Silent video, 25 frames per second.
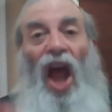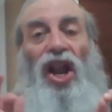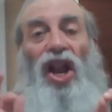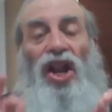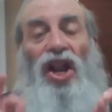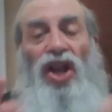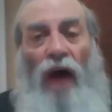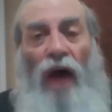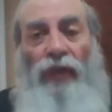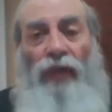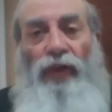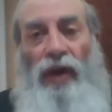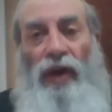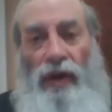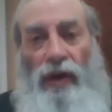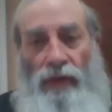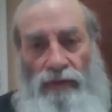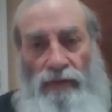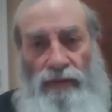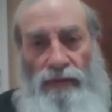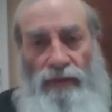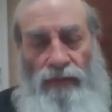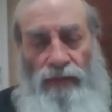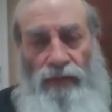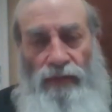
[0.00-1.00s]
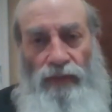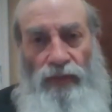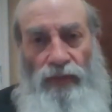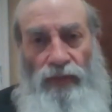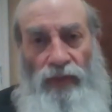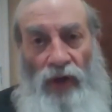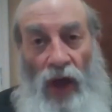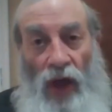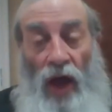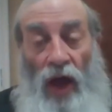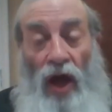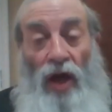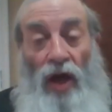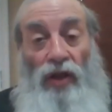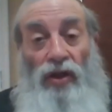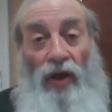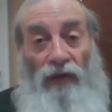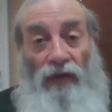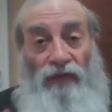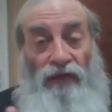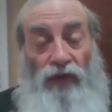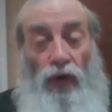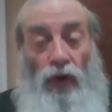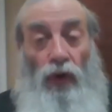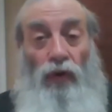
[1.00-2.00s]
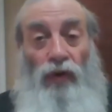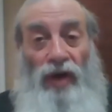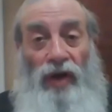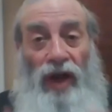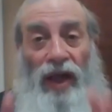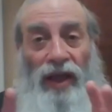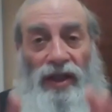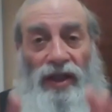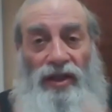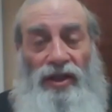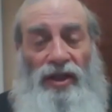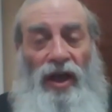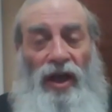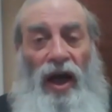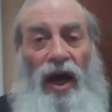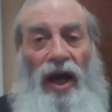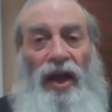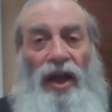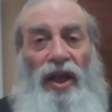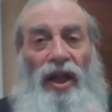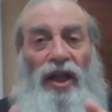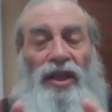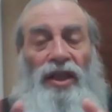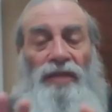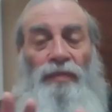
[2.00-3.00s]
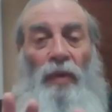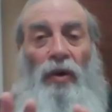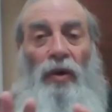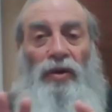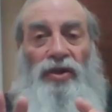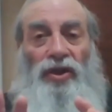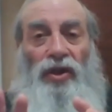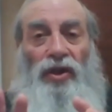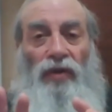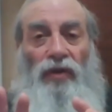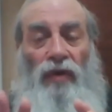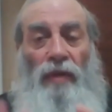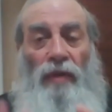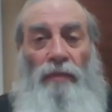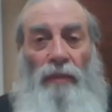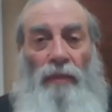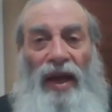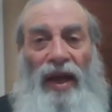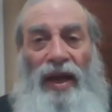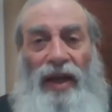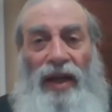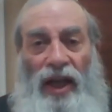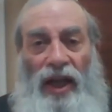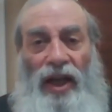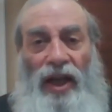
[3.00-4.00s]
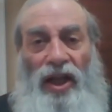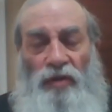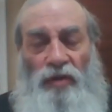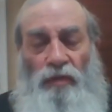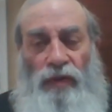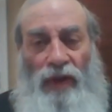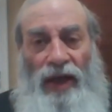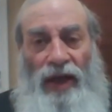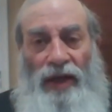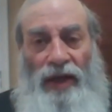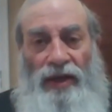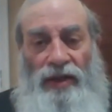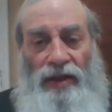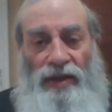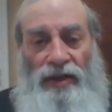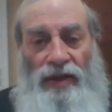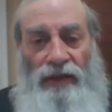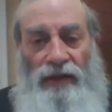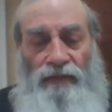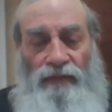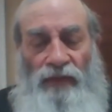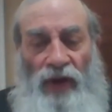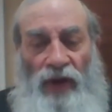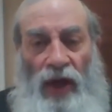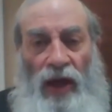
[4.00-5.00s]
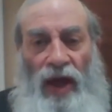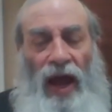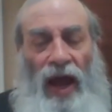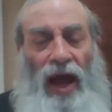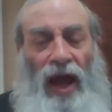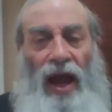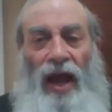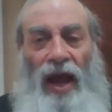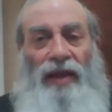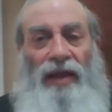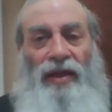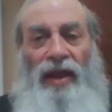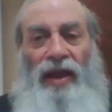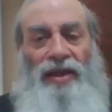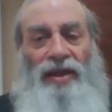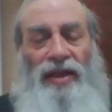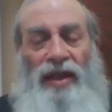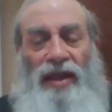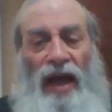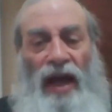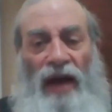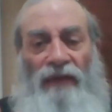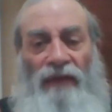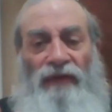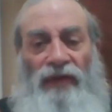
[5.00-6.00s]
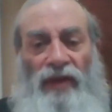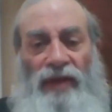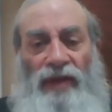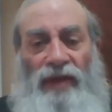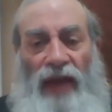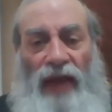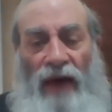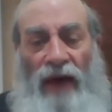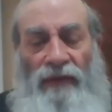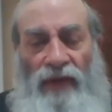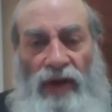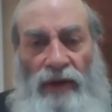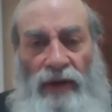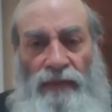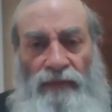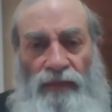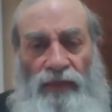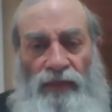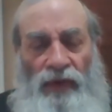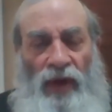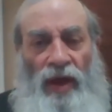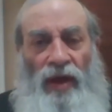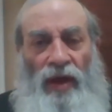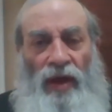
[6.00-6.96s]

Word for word: Nothing. The fruit inside is supposed to remain in its place. It doesn't have to daven.